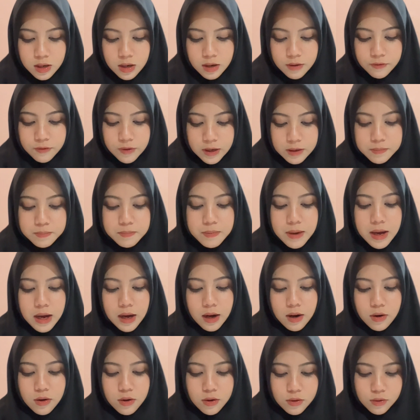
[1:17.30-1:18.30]
feedback
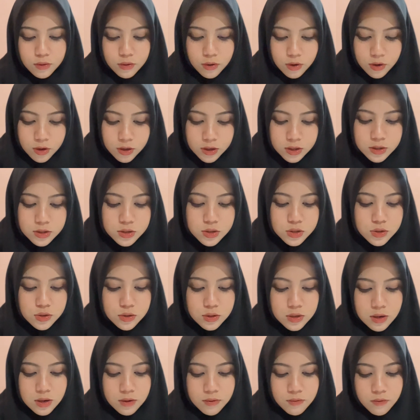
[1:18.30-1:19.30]
on
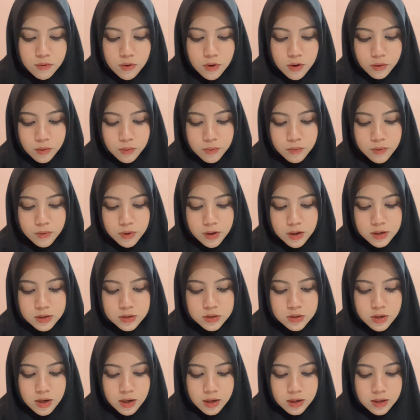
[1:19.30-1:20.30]
student work were
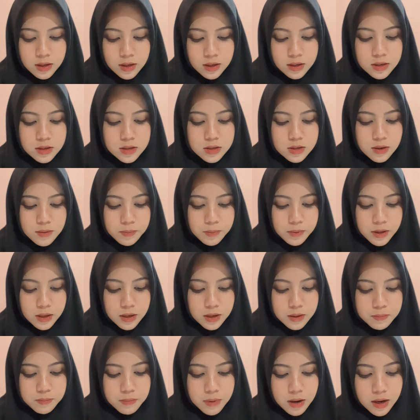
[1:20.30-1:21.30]
strategies
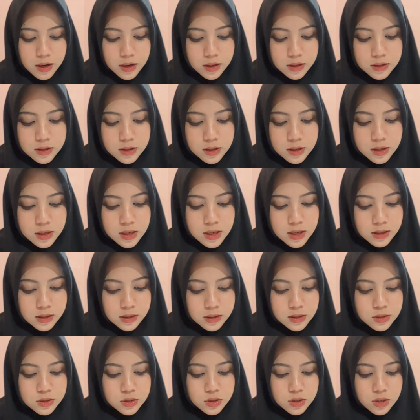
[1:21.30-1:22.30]
applied by the
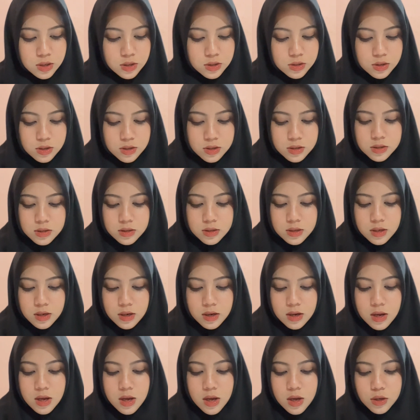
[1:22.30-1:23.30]
English teachers.
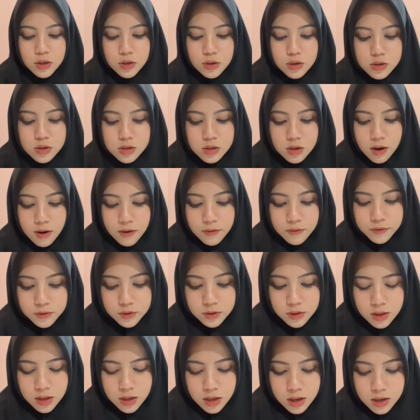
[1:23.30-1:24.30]
The use of
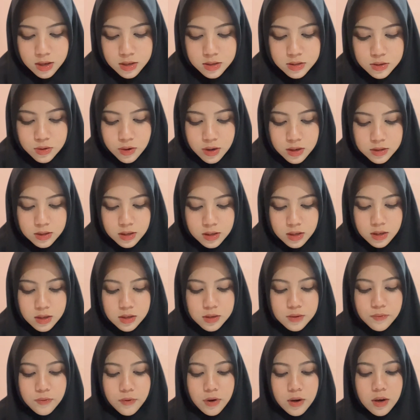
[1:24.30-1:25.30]
these strategies